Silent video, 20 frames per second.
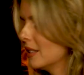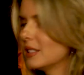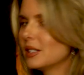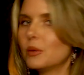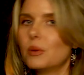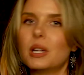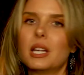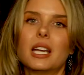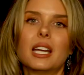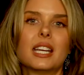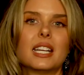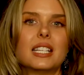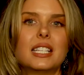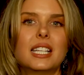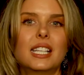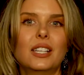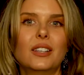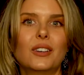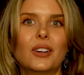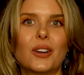so we can
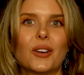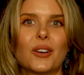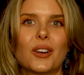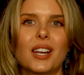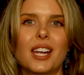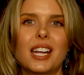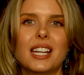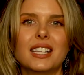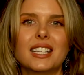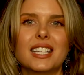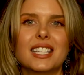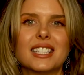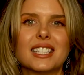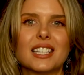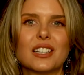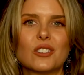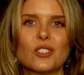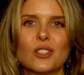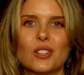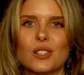continue to create these
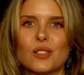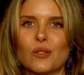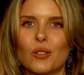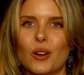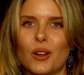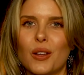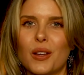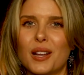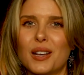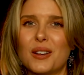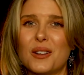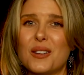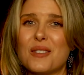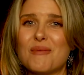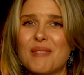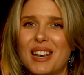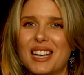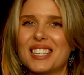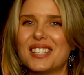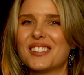sessions for you. I know
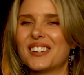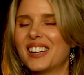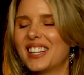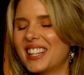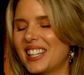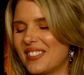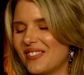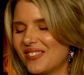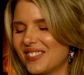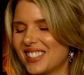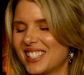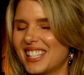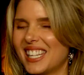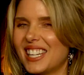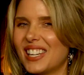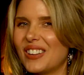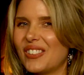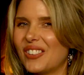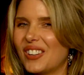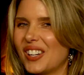you've been enjoying them.
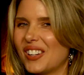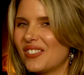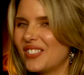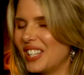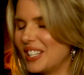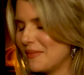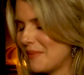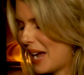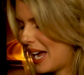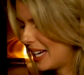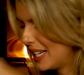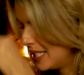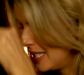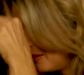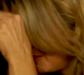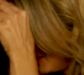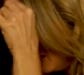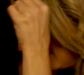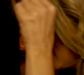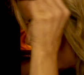Thank you for your feedback.
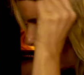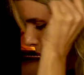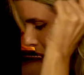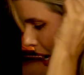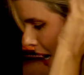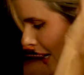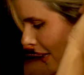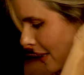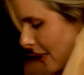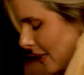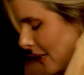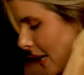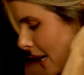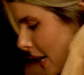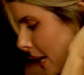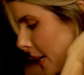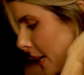It's been so nice.